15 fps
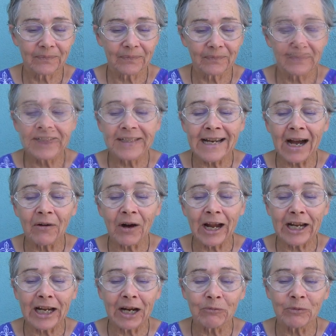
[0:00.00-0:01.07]
And now
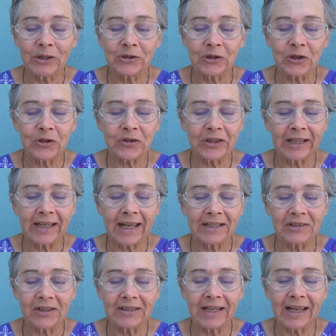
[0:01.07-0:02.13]
I am returned
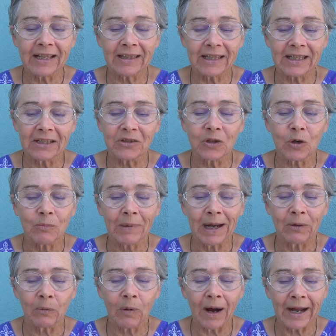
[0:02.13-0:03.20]
again to take thee to
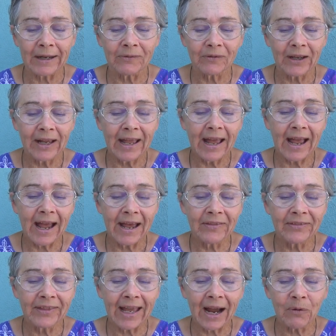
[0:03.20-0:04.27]
my wife,
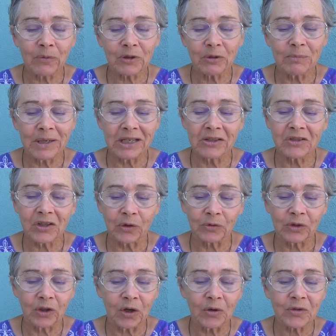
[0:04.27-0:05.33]
and thou with me shalt
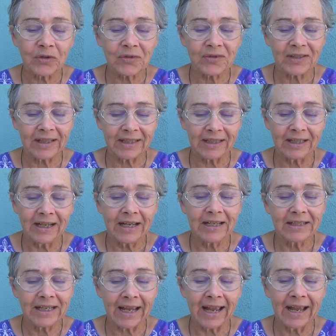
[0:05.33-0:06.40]
go to sea
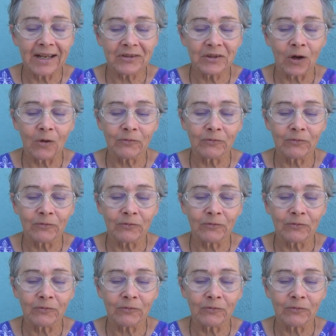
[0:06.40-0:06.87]
to end all